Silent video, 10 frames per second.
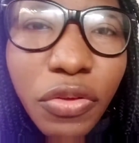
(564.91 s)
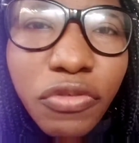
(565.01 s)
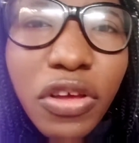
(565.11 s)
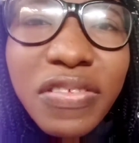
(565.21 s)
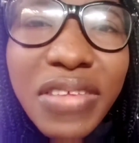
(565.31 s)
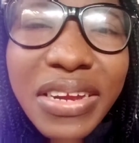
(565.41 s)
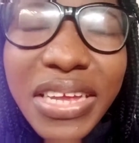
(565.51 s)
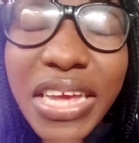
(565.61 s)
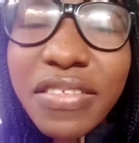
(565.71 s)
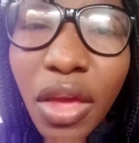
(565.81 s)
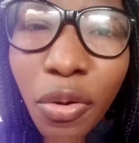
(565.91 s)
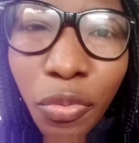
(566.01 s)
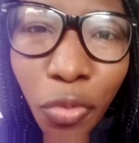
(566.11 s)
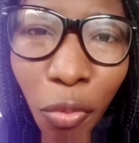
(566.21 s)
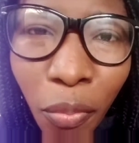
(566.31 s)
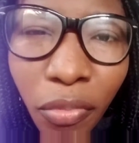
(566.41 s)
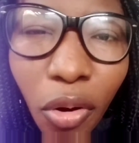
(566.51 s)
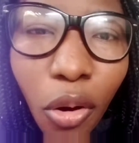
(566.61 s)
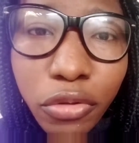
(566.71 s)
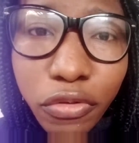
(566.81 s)
Just dedicate a room
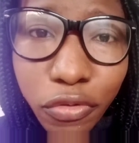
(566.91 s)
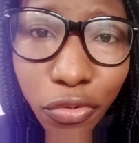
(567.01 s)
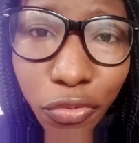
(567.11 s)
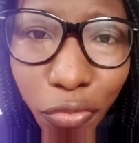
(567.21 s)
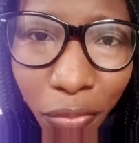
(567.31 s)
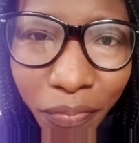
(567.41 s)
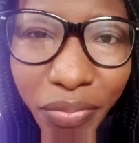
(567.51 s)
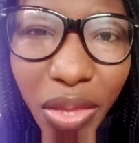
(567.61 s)
or 2 rooms